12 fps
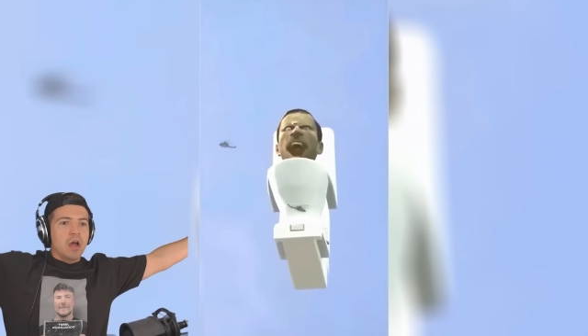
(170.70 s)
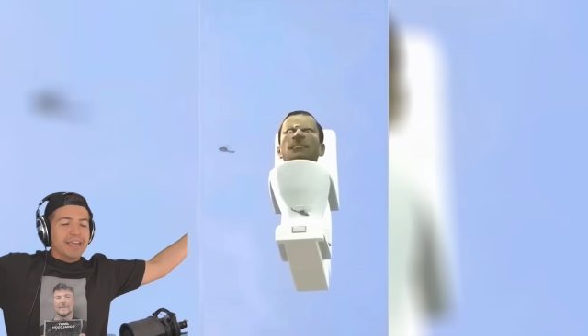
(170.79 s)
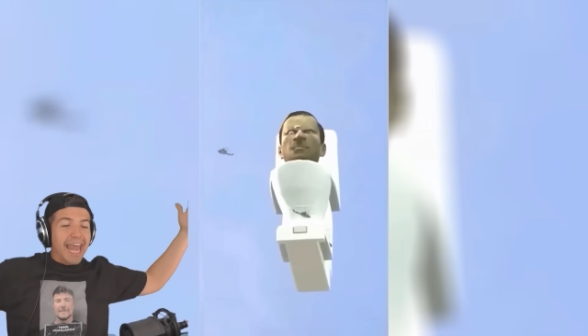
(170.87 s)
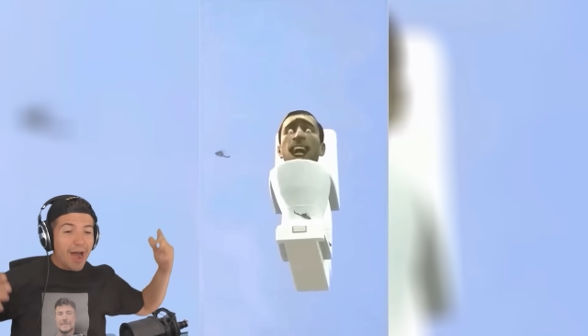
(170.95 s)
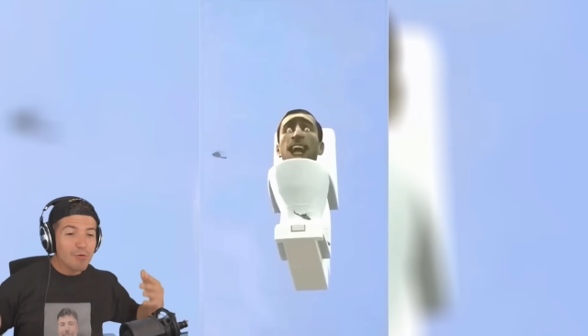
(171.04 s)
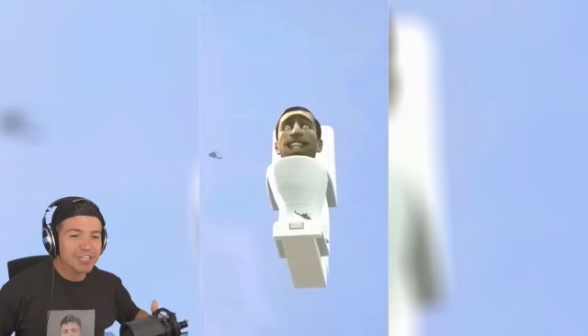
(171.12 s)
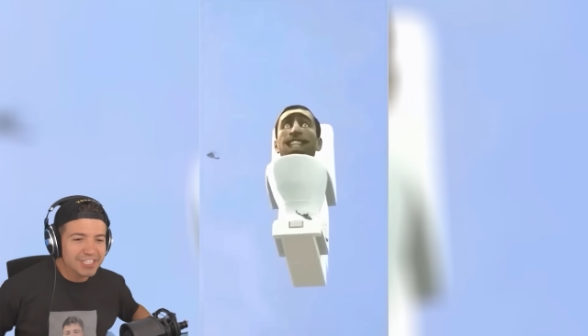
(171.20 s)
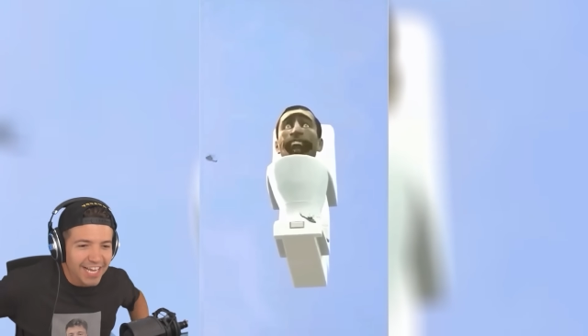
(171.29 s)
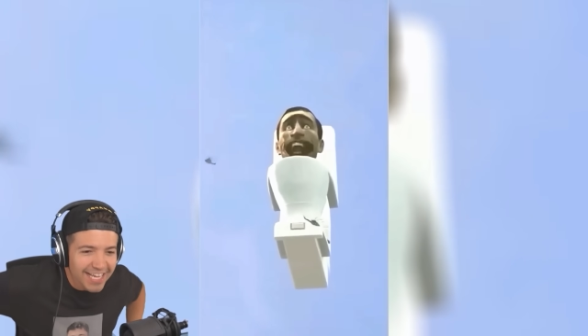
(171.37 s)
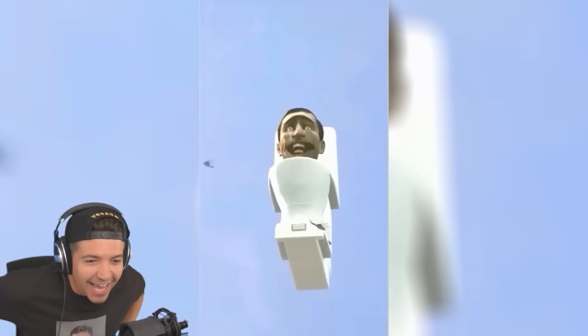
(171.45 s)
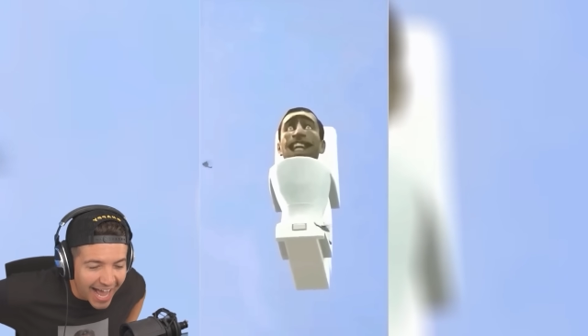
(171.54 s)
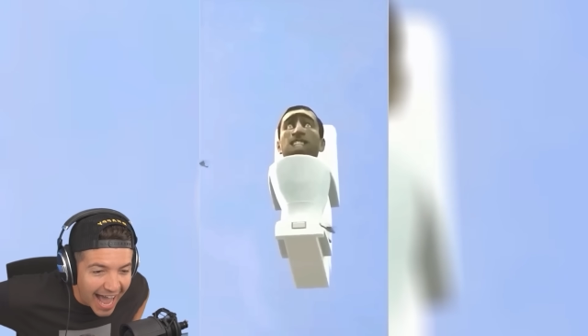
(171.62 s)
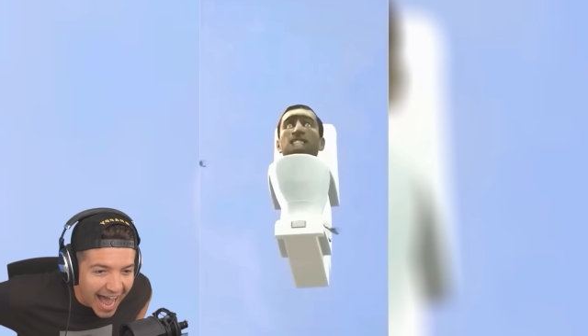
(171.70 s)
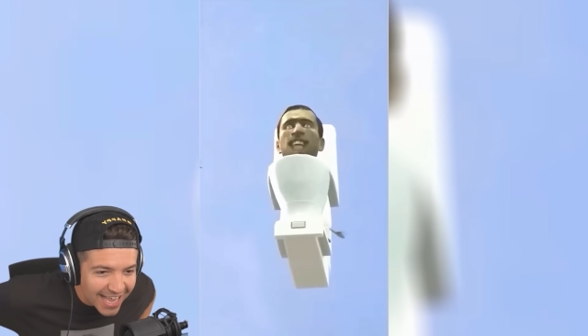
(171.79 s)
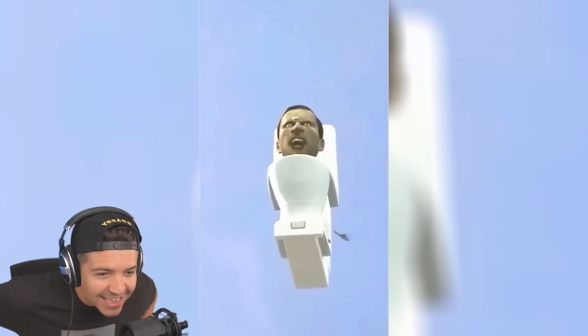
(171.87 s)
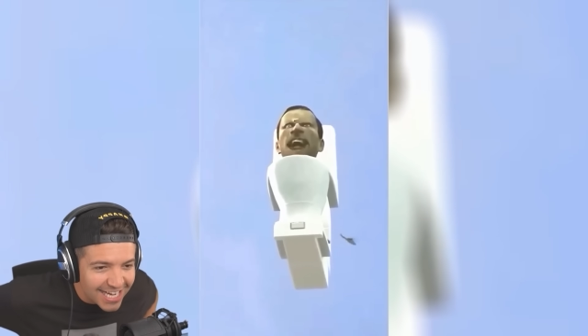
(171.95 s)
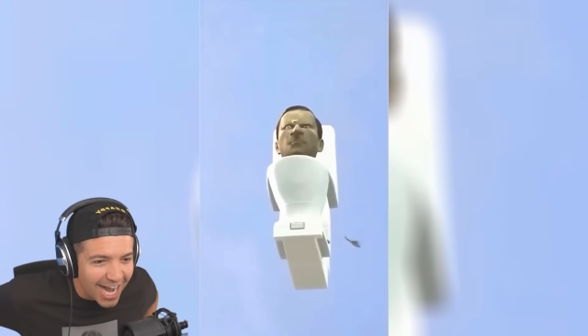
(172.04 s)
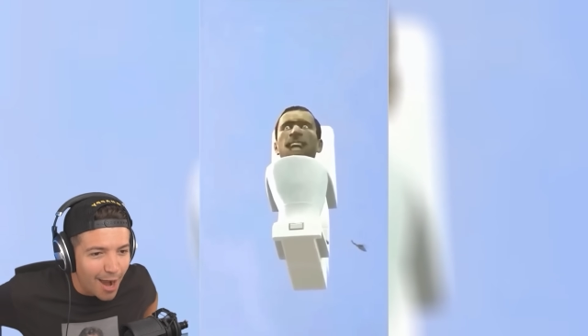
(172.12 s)
Now it's a
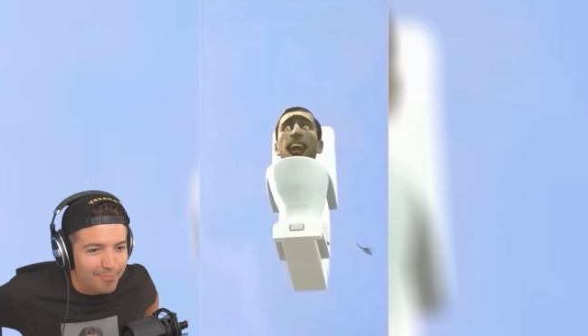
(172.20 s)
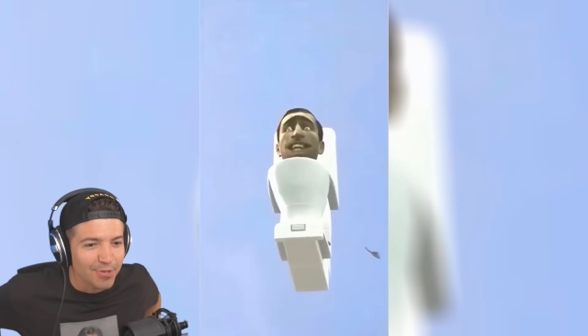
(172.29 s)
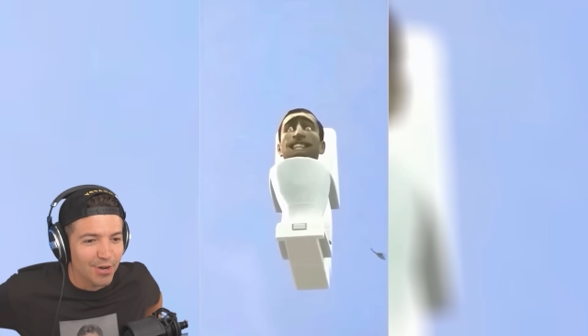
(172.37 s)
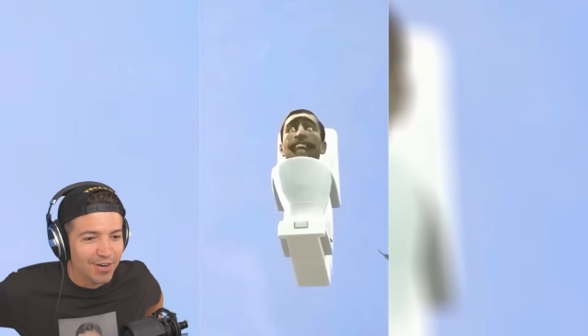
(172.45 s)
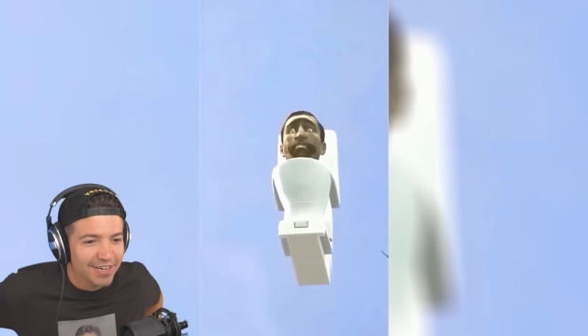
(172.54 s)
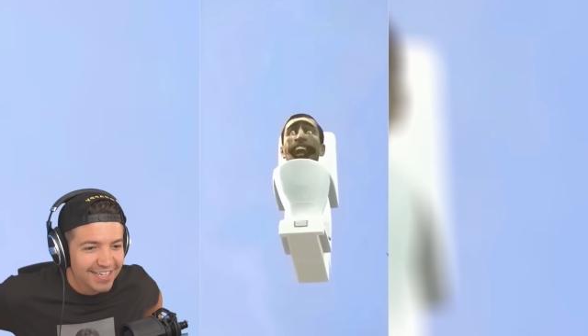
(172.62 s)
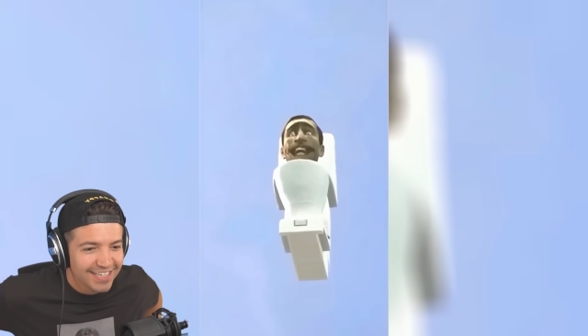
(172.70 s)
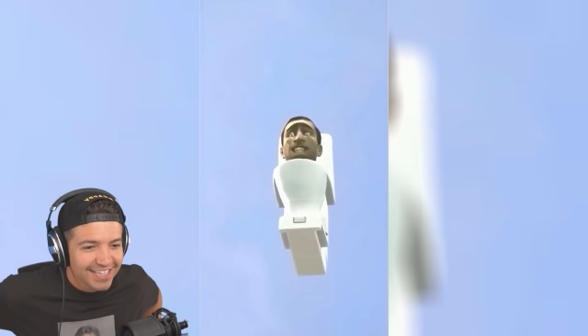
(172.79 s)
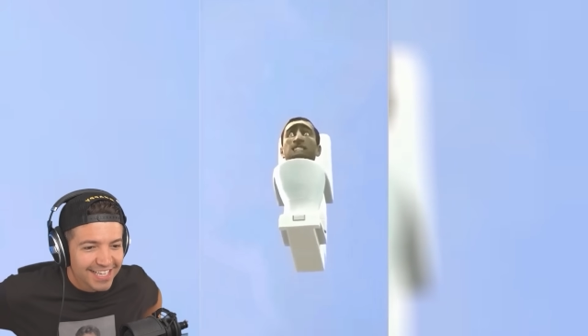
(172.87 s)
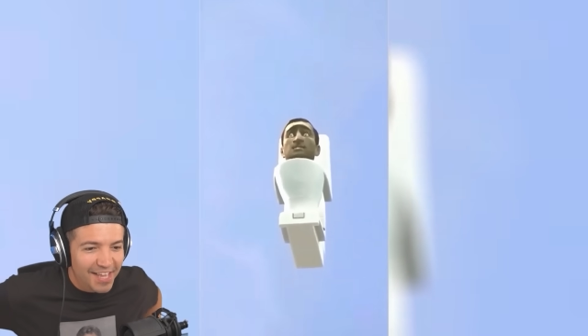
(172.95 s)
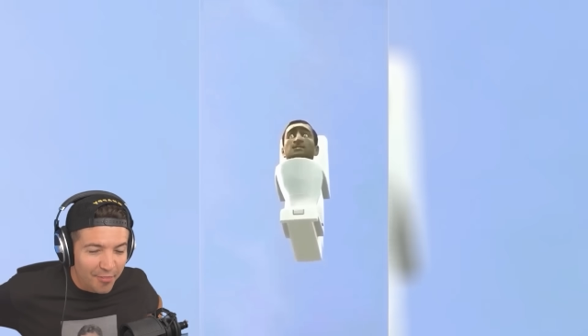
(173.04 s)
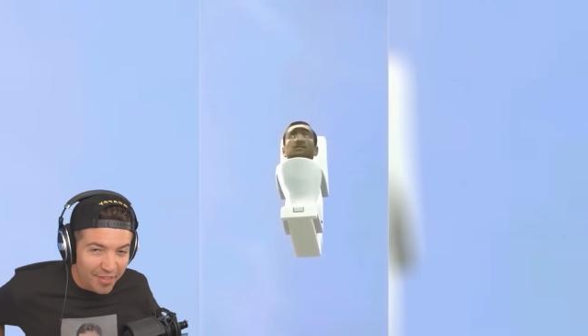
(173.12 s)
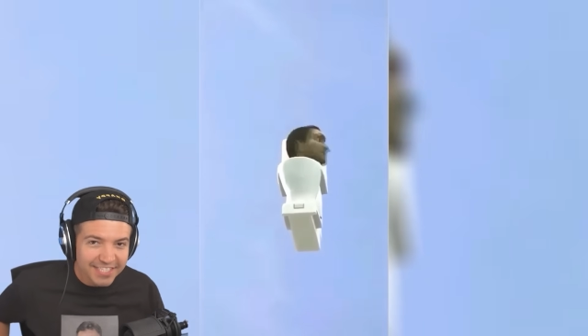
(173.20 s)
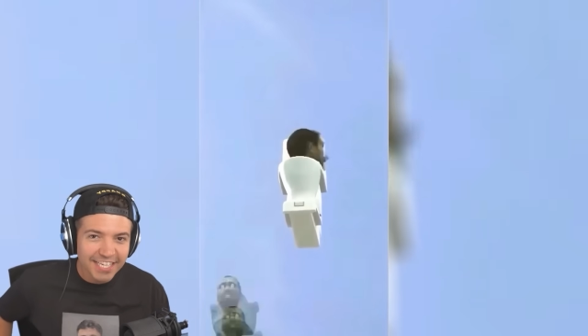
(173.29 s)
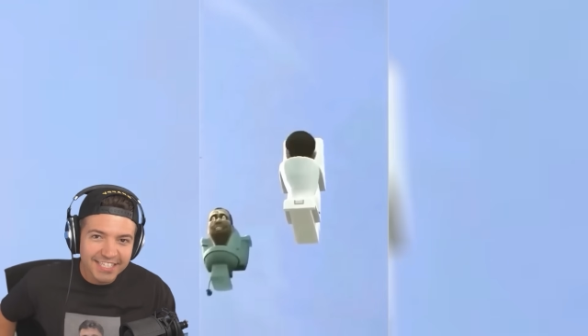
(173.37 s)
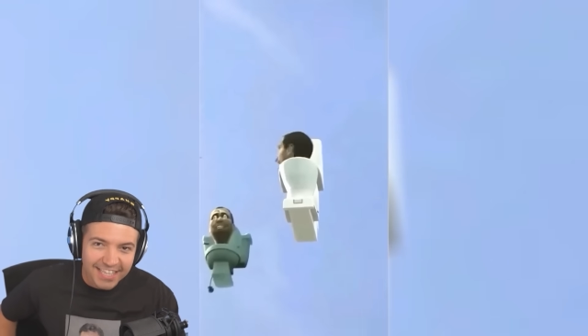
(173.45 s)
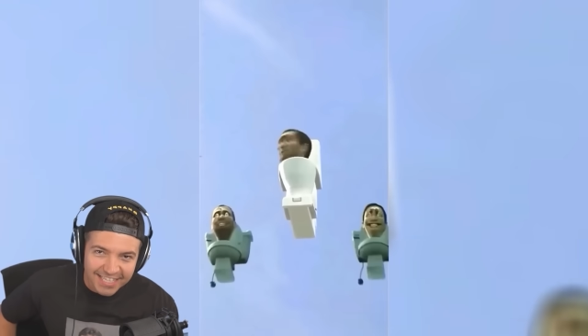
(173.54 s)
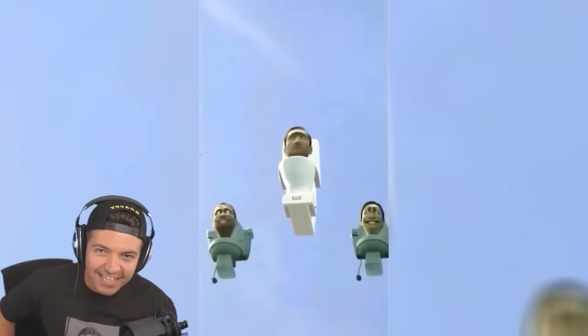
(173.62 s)
helicopter. This
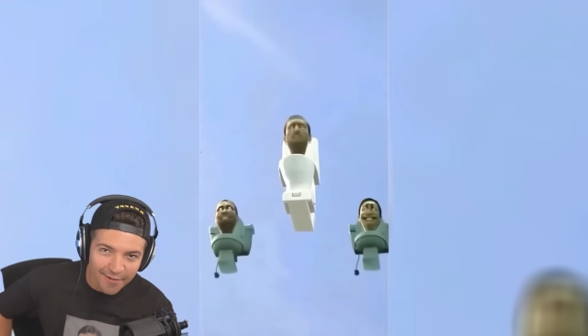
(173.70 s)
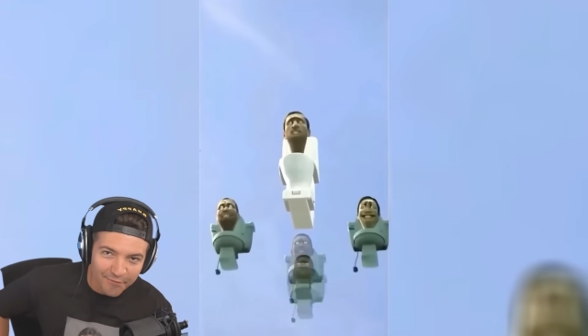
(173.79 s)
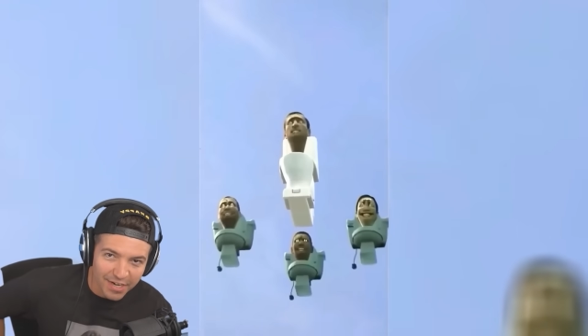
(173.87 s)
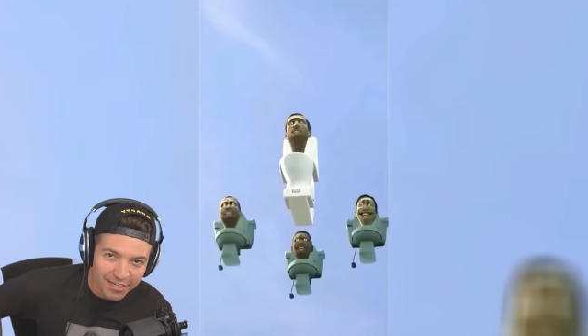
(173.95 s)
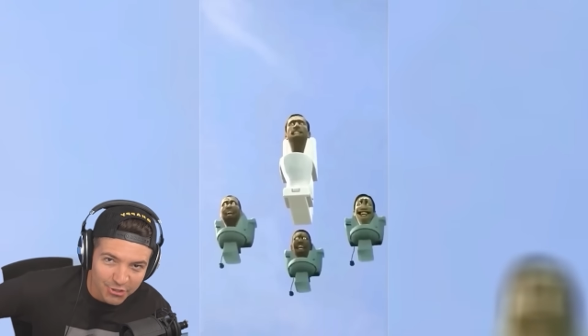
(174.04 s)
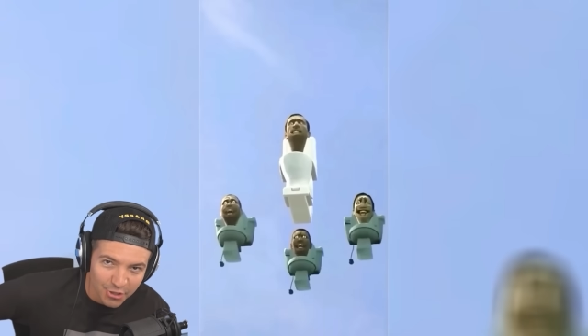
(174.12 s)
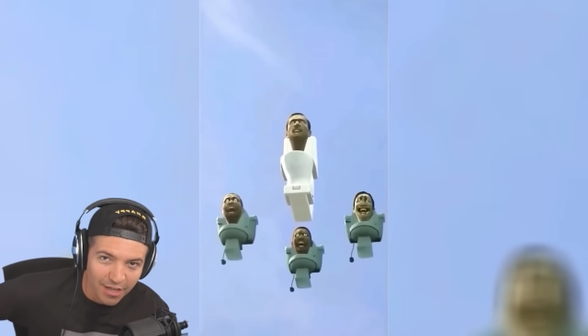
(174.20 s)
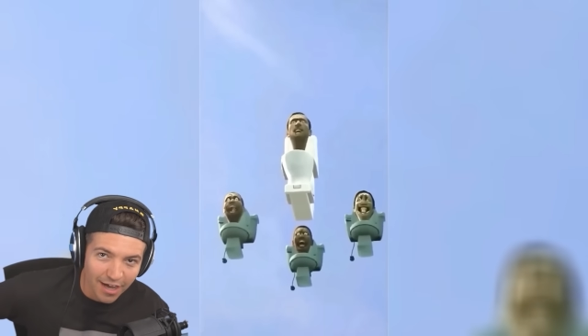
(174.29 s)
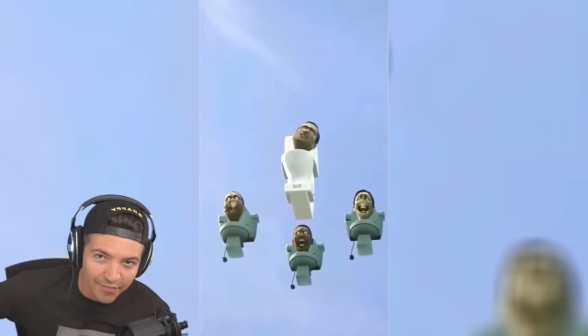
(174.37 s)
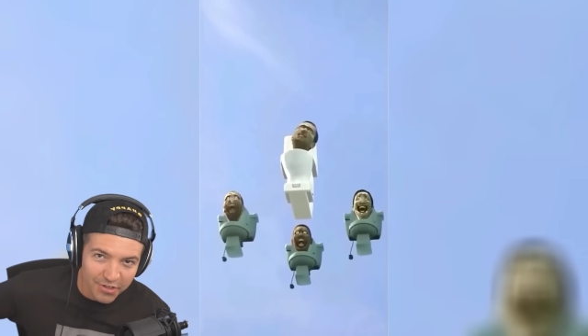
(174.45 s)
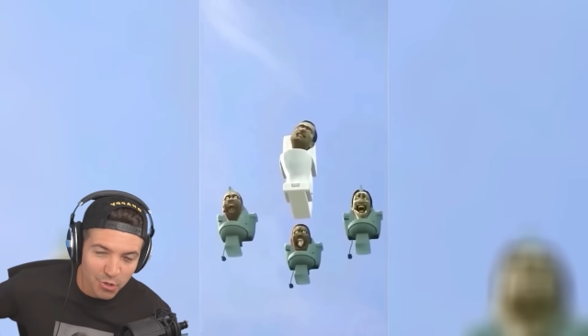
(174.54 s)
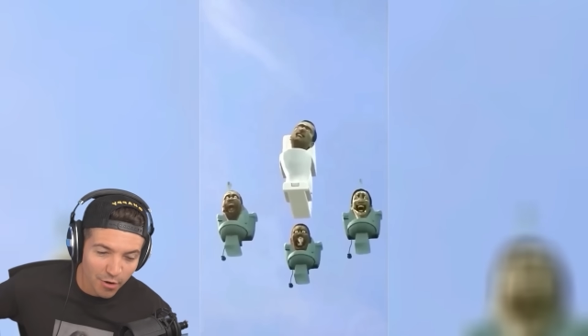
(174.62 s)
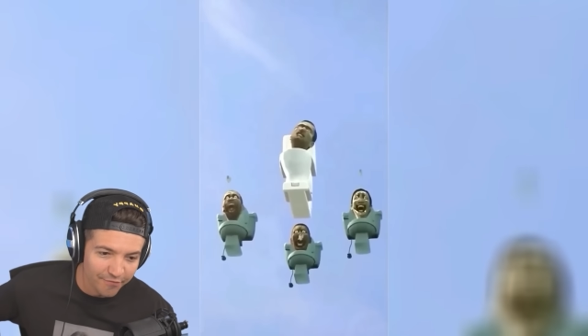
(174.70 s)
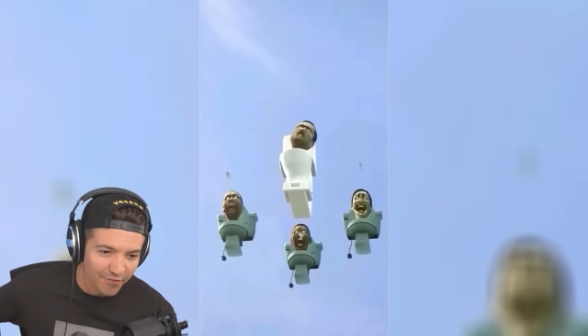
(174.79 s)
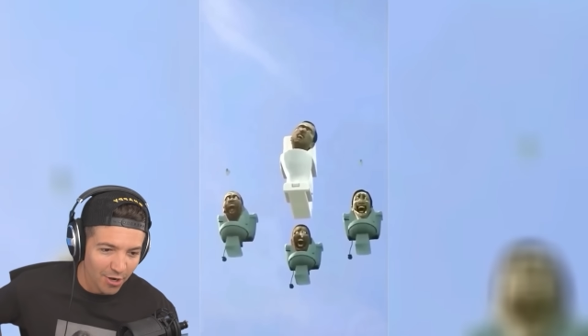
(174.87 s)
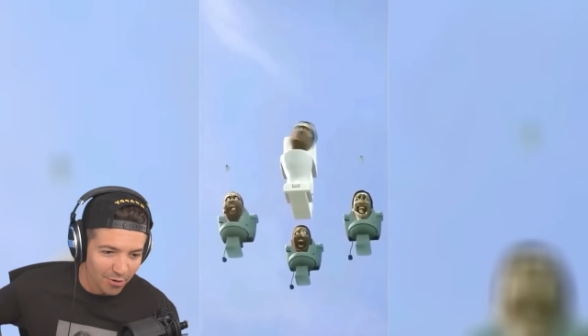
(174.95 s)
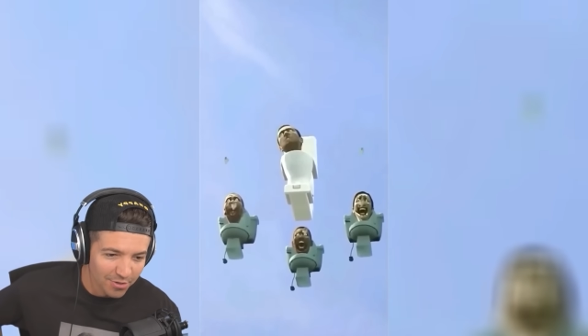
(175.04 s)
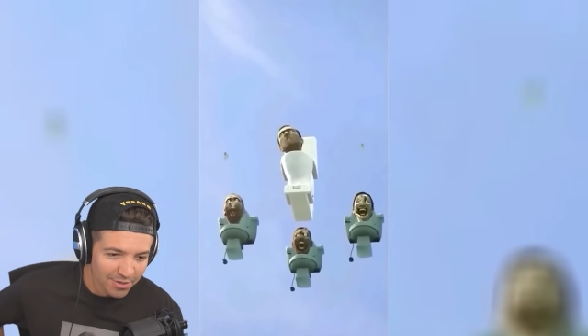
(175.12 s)
is the definition of a UFO.